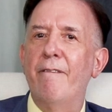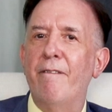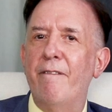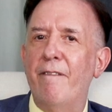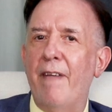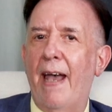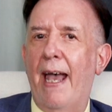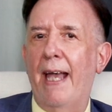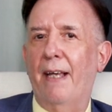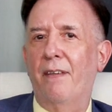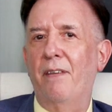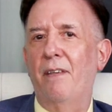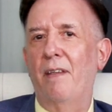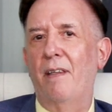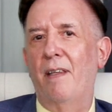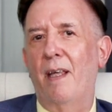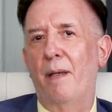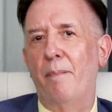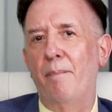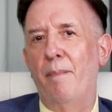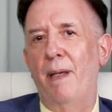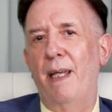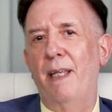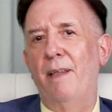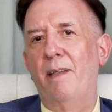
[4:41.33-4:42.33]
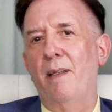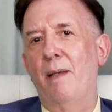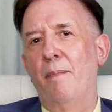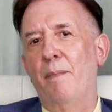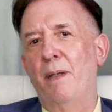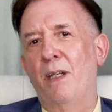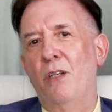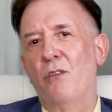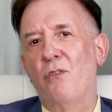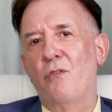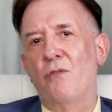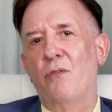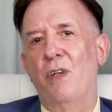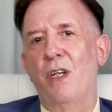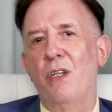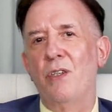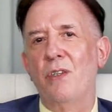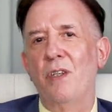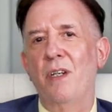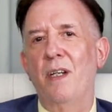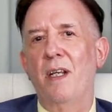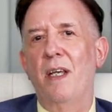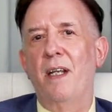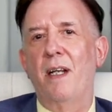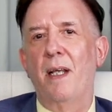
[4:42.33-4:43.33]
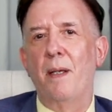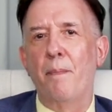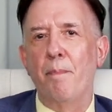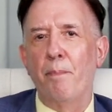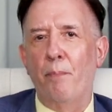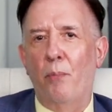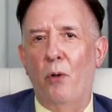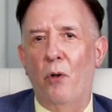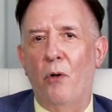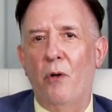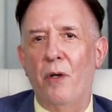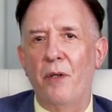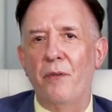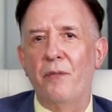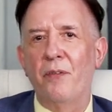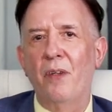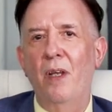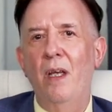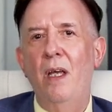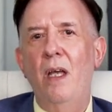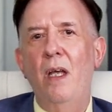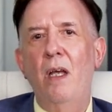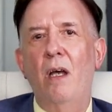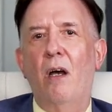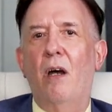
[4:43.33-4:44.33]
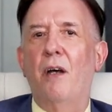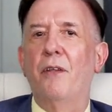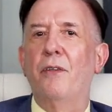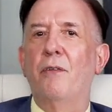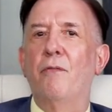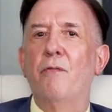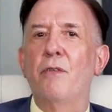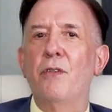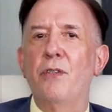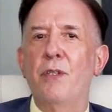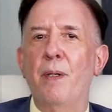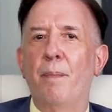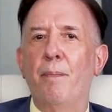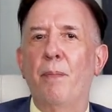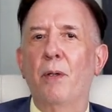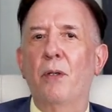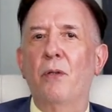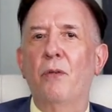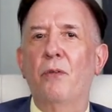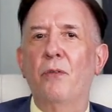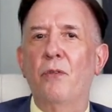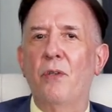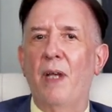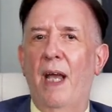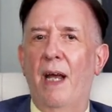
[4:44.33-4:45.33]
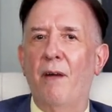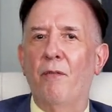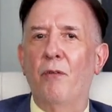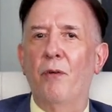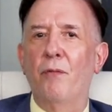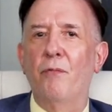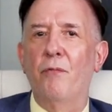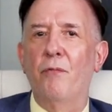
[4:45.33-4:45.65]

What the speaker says: factor that made the administration hit a pause on the reciprocal tariff